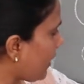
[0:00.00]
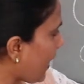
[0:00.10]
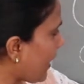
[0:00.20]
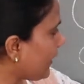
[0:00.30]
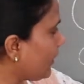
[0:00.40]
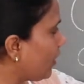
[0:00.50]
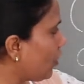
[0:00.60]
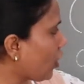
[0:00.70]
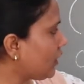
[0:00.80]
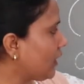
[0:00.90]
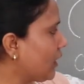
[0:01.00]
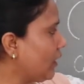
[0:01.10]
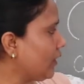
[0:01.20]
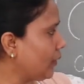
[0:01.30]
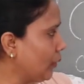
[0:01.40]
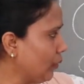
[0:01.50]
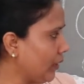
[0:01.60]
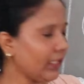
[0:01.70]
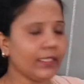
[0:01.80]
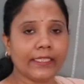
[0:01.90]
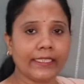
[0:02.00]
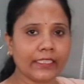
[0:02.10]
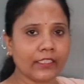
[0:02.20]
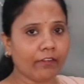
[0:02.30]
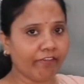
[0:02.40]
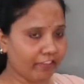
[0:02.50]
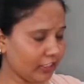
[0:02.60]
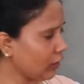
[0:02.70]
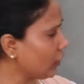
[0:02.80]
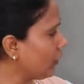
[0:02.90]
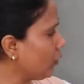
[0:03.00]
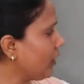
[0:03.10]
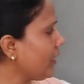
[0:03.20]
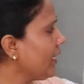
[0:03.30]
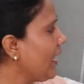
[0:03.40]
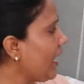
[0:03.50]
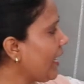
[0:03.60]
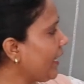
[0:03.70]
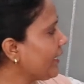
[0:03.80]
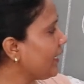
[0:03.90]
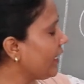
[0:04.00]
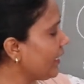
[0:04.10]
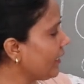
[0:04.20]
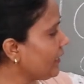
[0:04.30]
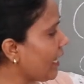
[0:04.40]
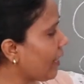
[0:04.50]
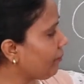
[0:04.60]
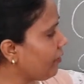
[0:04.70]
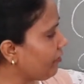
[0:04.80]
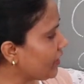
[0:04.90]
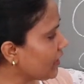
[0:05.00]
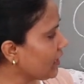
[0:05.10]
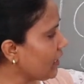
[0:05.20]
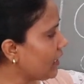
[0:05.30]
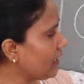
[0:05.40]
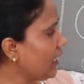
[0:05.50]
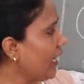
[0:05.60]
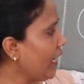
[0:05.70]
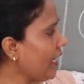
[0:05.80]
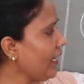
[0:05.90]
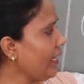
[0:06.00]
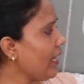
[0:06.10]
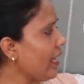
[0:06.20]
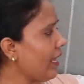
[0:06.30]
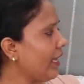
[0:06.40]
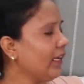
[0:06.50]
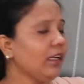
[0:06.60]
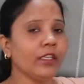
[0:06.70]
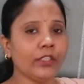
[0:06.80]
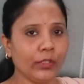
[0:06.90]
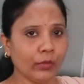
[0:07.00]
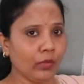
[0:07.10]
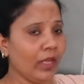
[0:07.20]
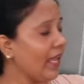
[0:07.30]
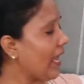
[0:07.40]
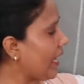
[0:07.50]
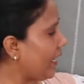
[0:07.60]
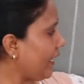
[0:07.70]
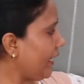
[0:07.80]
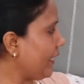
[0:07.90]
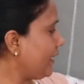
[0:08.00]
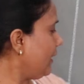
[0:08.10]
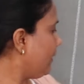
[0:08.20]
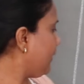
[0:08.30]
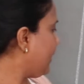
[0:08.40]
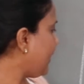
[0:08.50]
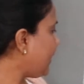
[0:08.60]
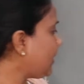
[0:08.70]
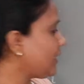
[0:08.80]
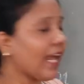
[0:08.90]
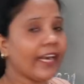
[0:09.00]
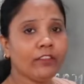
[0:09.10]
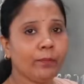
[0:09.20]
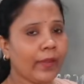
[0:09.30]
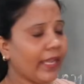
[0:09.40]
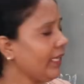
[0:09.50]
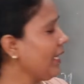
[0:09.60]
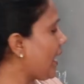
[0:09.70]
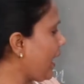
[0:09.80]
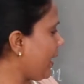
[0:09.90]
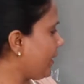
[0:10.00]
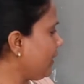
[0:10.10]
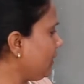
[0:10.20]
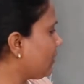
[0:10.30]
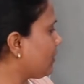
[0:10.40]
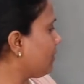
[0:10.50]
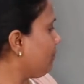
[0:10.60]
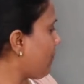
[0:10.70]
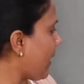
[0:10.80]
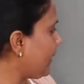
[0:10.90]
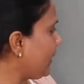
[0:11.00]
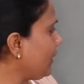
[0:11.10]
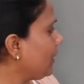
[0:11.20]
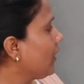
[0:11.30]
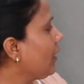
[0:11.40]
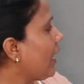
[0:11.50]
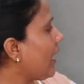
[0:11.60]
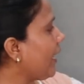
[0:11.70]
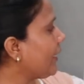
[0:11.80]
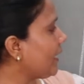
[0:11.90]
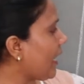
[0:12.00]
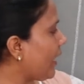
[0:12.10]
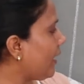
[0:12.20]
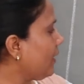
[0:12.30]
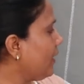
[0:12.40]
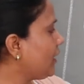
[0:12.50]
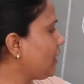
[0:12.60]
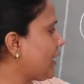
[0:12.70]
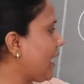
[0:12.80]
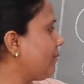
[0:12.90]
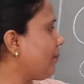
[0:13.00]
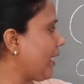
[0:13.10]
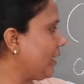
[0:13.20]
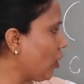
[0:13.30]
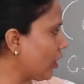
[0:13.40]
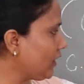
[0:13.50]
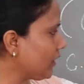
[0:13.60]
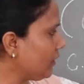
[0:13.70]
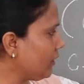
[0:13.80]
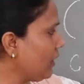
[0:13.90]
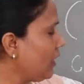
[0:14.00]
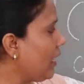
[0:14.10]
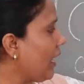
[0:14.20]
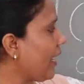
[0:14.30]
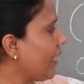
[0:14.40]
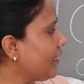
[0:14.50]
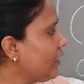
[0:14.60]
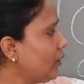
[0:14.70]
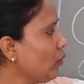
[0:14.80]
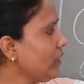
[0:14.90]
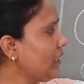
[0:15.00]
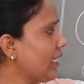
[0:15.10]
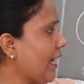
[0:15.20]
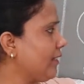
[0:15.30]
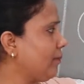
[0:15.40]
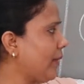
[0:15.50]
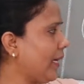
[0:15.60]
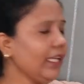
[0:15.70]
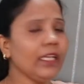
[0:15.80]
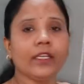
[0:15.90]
and logical unit. This is the first unit, and its abbreviation is ALU. A stand by arithmetic, and L stand by logical, and U stand by